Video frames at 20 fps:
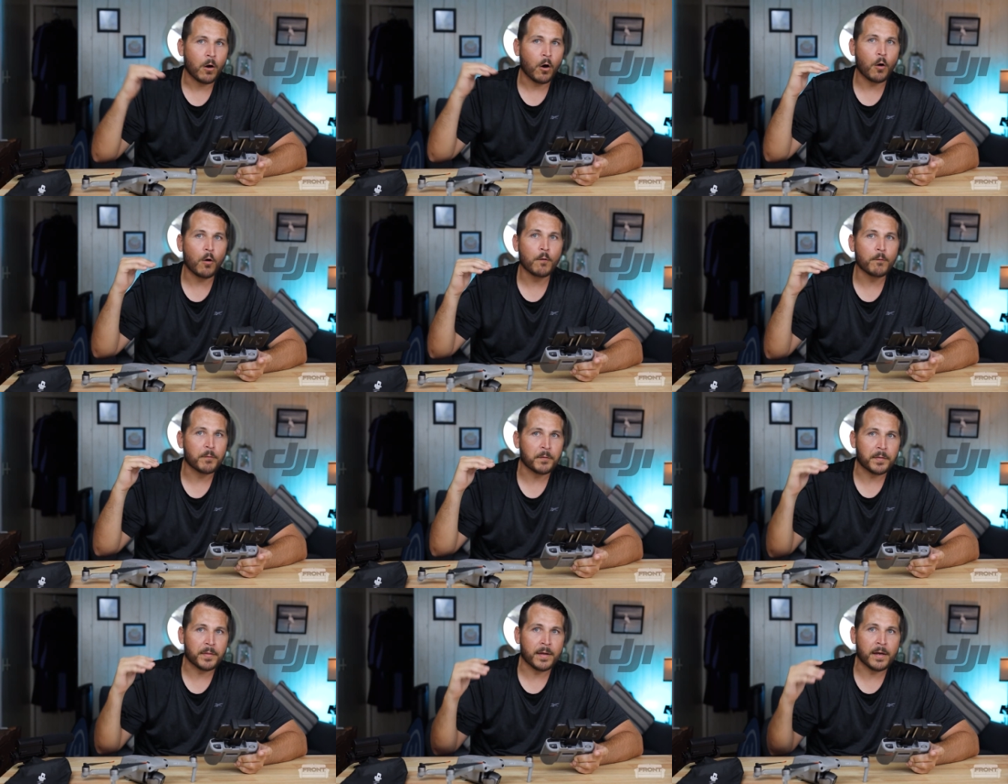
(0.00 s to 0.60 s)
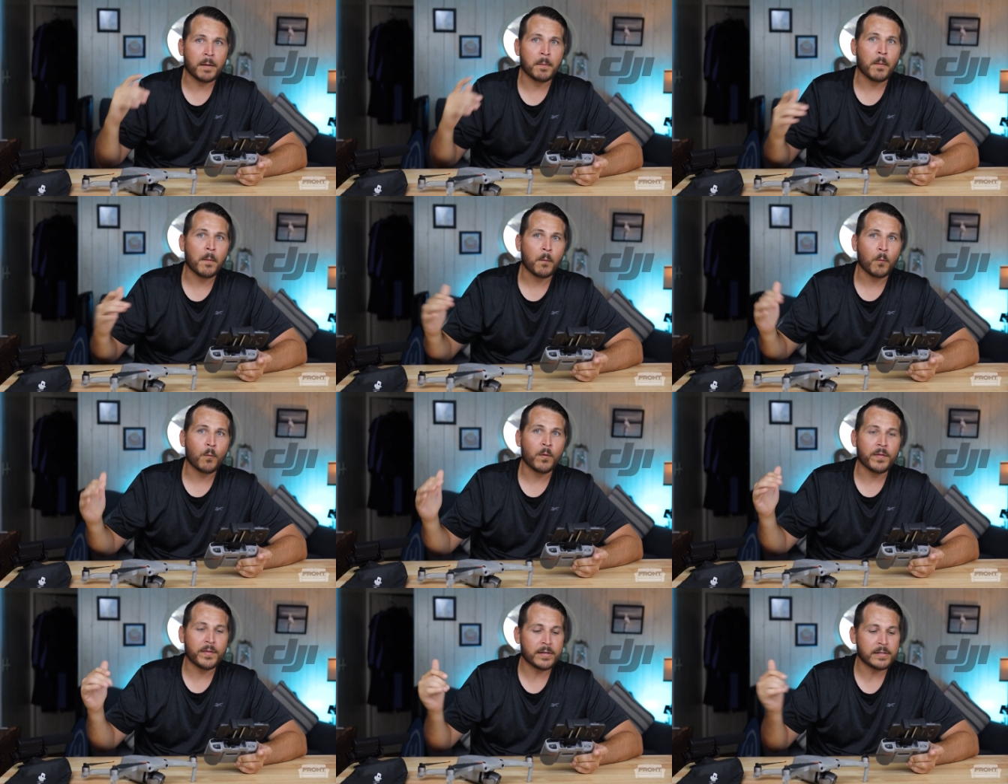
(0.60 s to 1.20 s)
over them
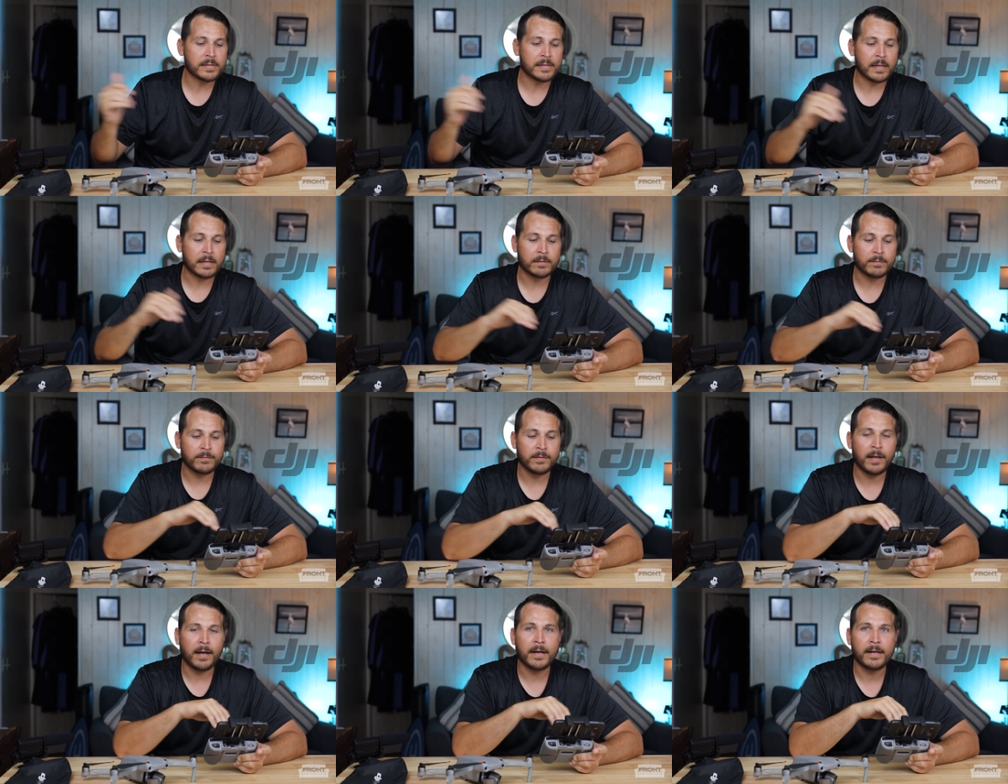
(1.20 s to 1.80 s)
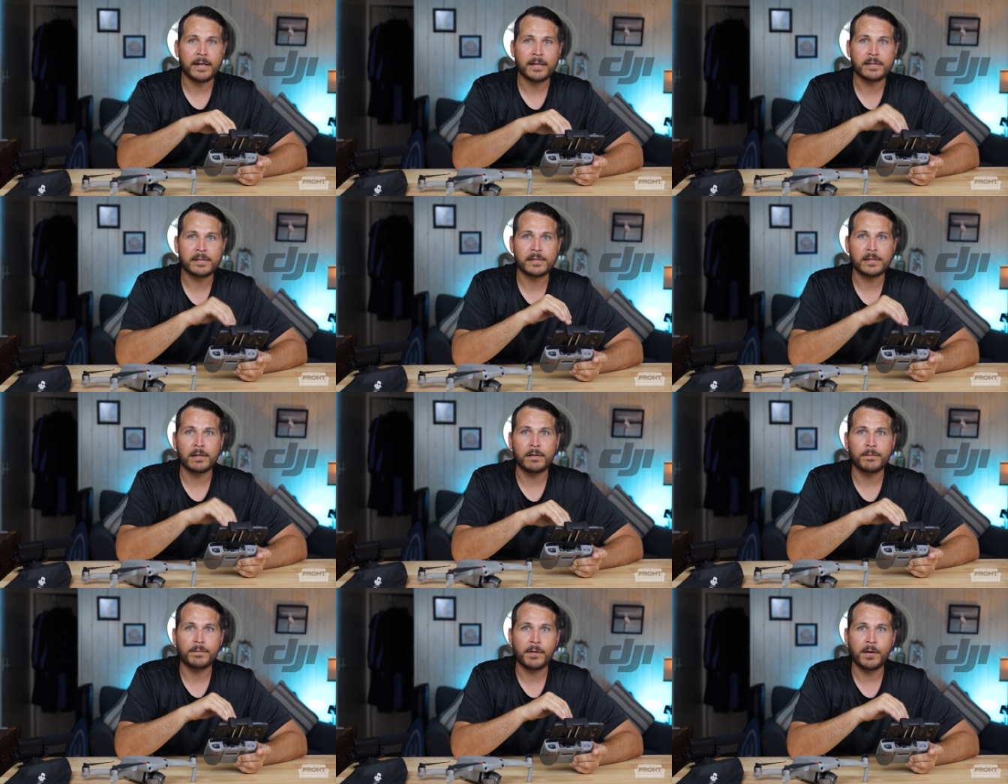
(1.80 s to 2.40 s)
when this thing's flying
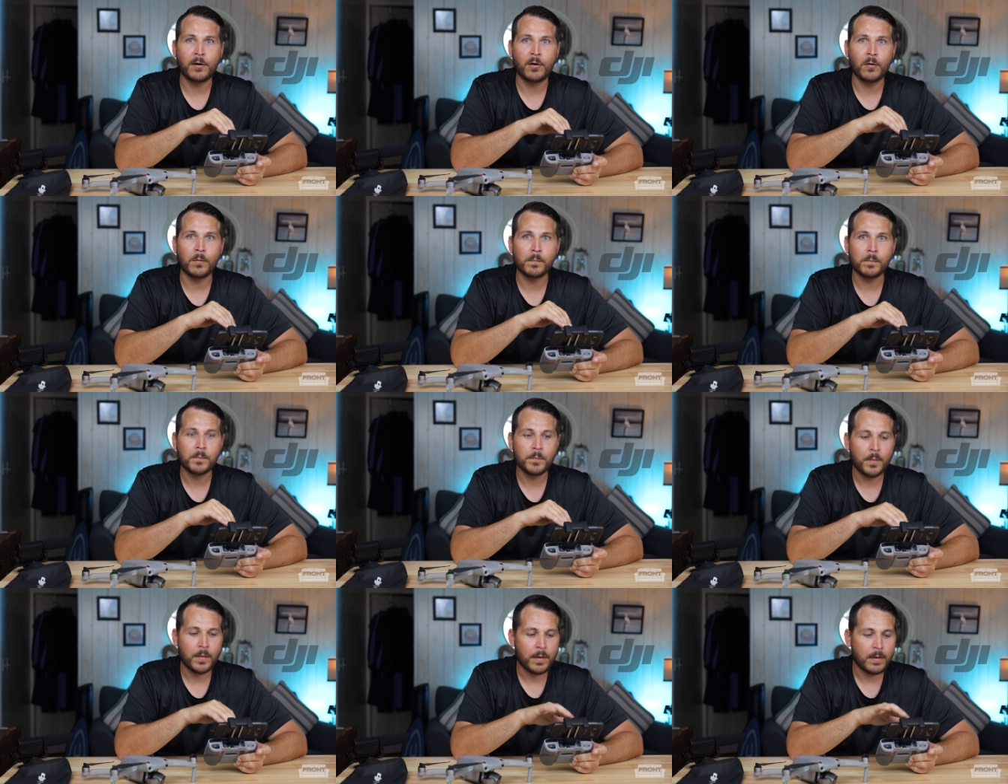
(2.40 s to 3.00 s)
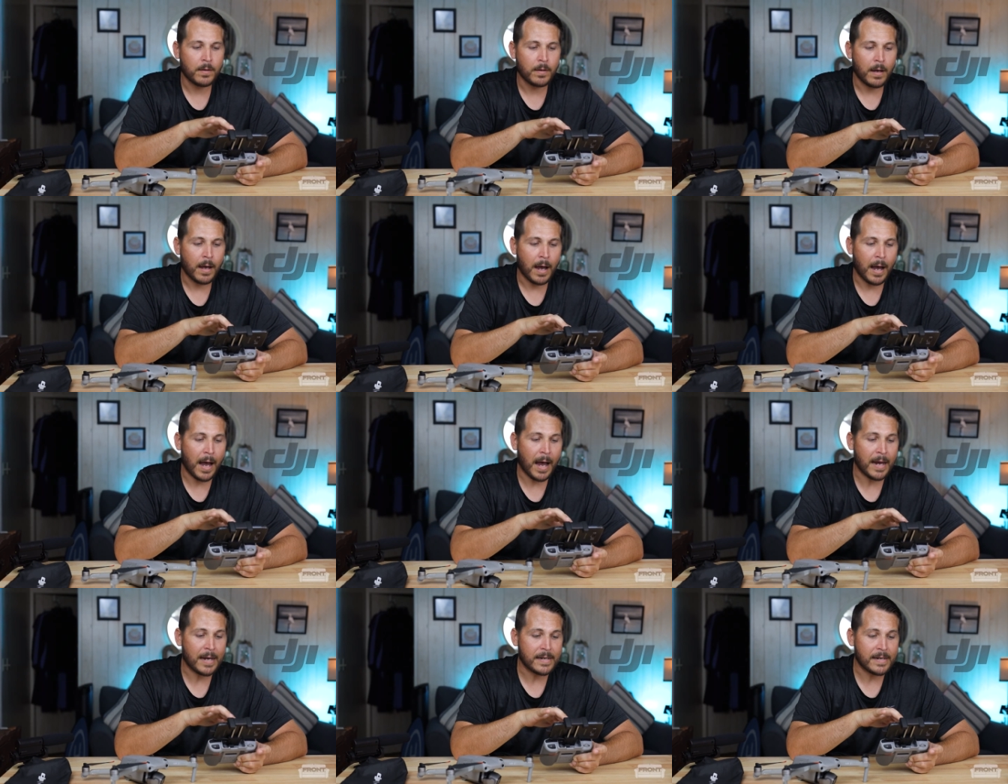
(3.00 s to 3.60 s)
itself home.
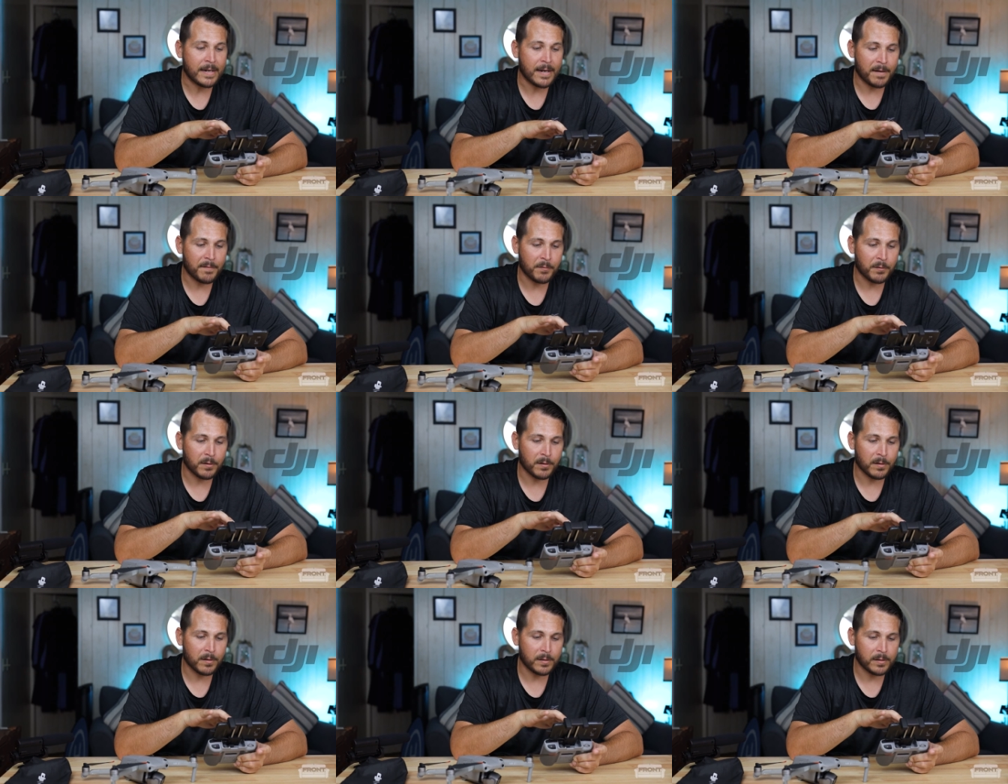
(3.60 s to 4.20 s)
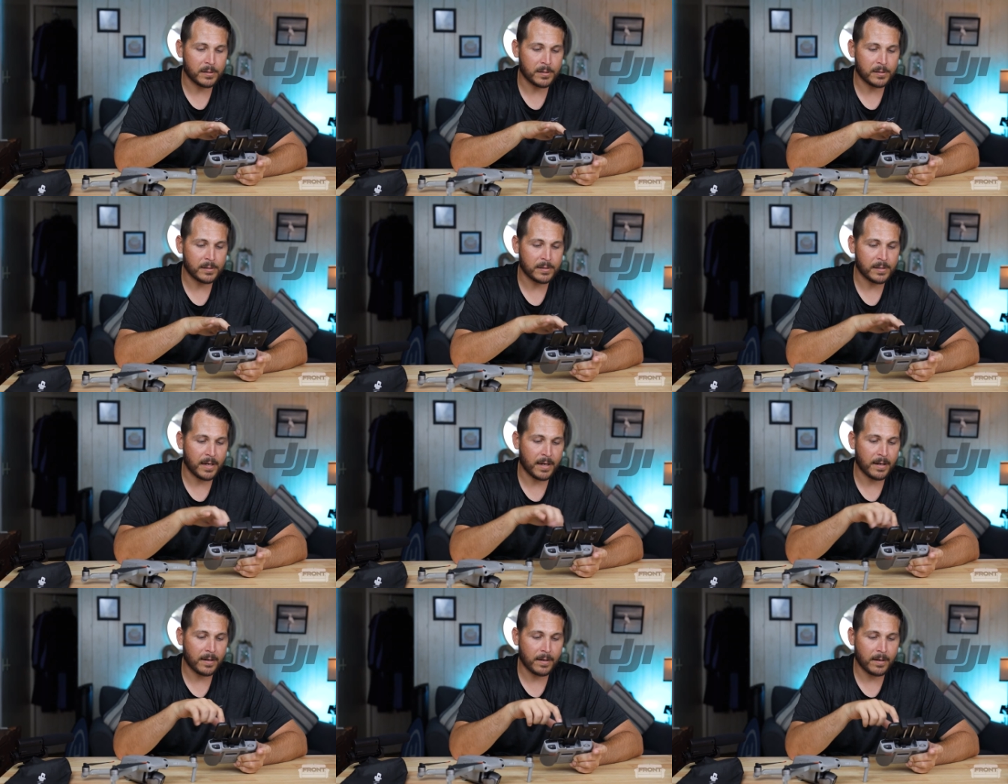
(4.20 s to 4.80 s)
I never
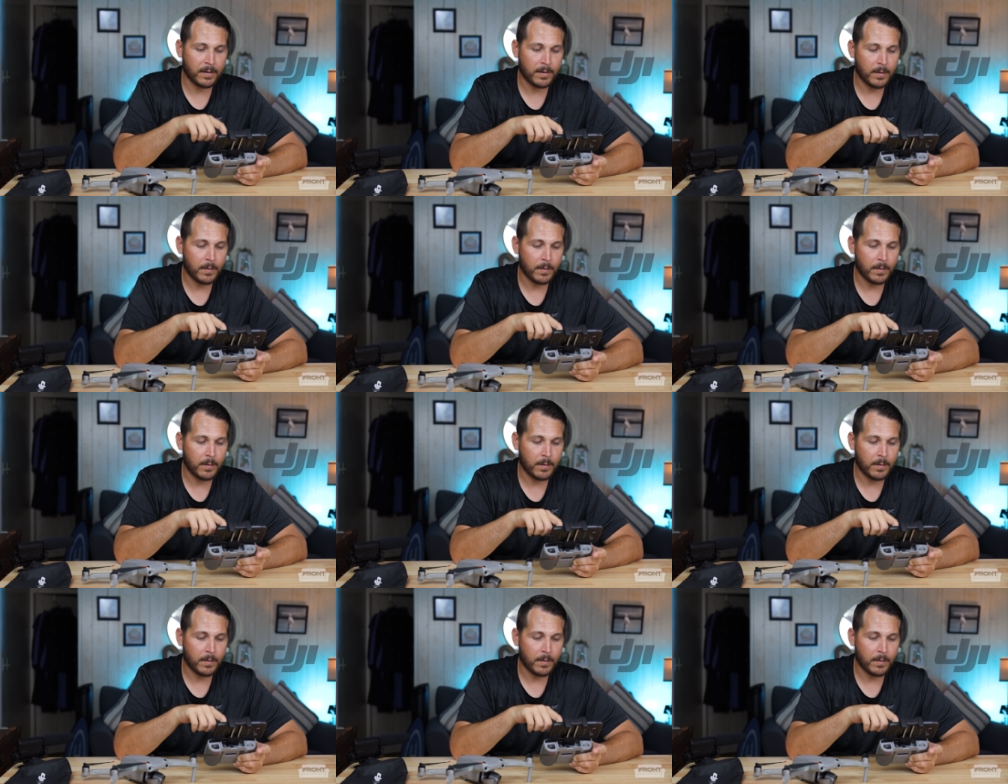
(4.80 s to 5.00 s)
set